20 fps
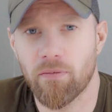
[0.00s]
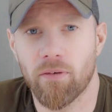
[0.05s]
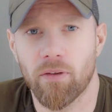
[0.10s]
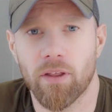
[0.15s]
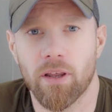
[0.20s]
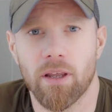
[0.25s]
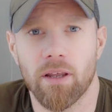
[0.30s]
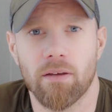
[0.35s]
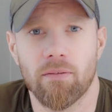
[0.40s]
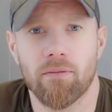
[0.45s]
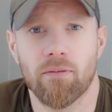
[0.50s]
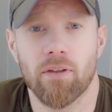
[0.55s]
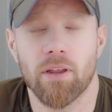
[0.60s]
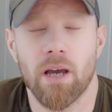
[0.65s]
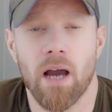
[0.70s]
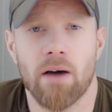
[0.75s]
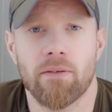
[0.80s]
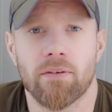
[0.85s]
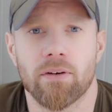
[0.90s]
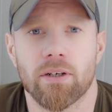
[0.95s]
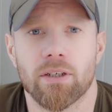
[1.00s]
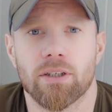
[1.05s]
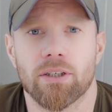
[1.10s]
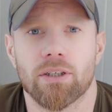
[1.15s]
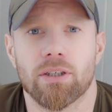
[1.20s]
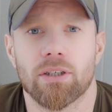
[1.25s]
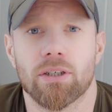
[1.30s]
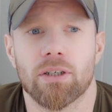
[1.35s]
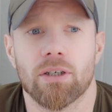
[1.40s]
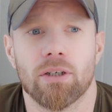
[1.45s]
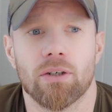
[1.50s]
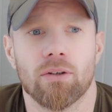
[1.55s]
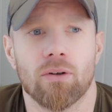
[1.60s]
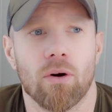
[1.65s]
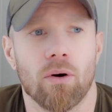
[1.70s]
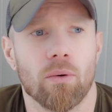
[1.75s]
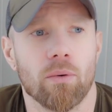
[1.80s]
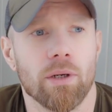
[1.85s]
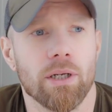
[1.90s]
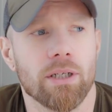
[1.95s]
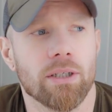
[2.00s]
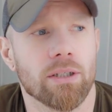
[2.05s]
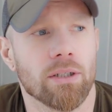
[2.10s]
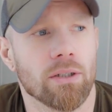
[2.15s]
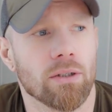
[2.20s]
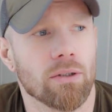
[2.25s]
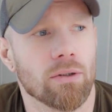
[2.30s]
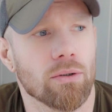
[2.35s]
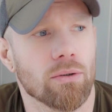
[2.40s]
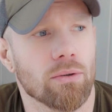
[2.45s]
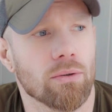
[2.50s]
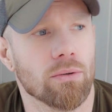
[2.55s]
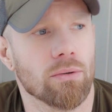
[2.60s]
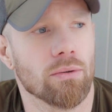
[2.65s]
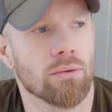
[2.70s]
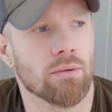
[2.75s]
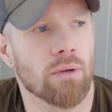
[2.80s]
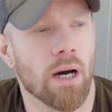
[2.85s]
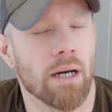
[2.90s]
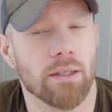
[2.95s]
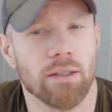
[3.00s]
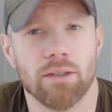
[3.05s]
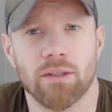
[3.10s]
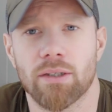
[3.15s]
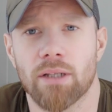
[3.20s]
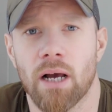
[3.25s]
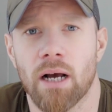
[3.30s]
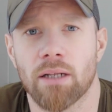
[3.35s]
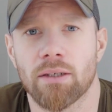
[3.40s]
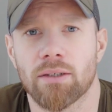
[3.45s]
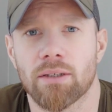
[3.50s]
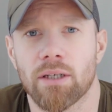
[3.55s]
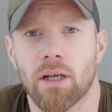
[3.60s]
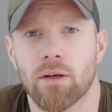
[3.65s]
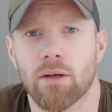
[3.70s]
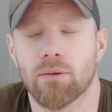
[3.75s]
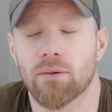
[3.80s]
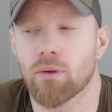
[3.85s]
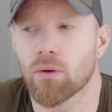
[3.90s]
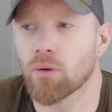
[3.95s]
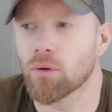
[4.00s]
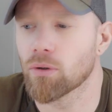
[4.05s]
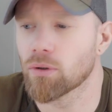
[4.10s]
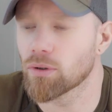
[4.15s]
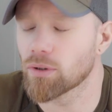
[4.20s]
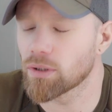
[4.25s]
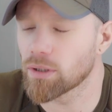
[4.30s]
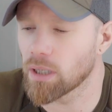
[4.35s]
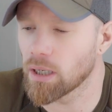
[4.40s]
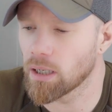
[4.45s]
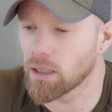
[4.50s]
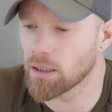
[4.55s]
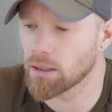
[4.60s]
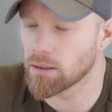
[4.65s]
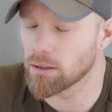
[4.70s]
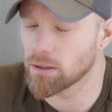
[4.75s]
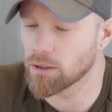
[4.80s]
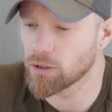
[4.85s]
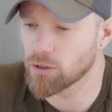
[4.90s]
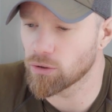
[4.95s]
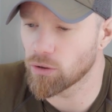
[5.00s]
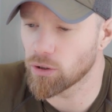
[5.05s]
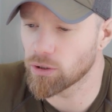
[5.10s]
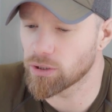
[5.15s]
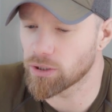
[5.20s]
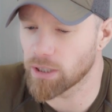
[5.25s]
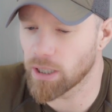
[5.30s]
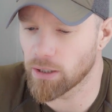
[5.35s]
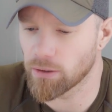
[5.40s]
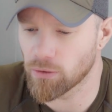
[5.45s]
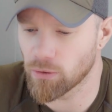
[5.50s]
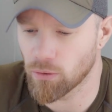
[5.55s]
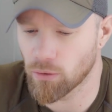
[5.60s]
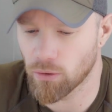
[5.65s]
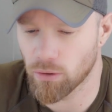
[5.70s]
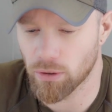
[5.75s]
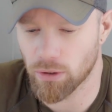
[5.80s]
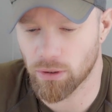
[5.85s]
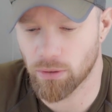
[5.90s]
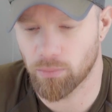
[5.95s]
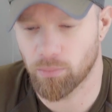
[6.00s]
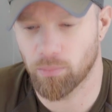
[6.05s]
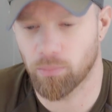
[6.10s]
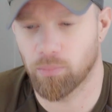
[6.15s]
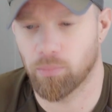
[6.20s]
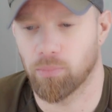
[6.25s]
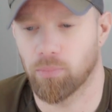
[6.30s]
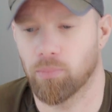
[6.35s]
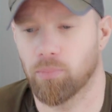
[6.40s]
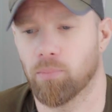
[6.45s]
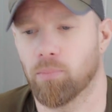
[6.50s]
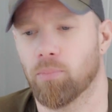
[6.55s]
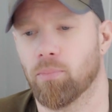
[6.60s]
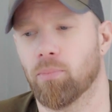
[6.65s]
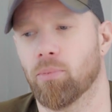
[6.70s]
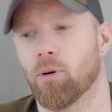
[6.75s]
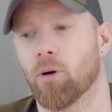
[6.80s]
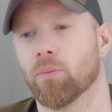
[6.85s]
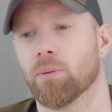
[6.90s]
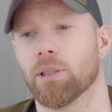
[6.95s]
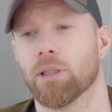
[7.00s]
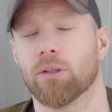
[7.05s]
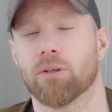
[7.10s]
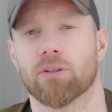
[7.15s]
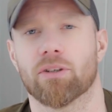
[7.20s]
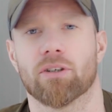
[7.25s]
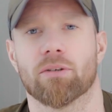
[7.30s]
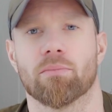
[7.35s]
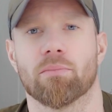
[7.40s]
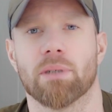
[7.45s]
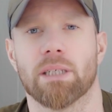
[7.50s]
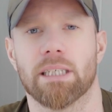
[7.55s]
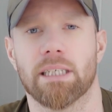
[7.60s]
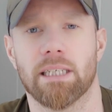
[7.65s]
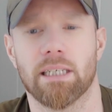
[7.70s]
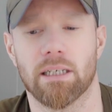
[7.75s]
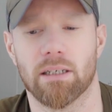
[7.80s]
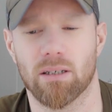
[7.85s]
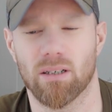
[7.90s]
for the average Norwegian who understands the outdoors and enjoys the outdoors, probably looks at me here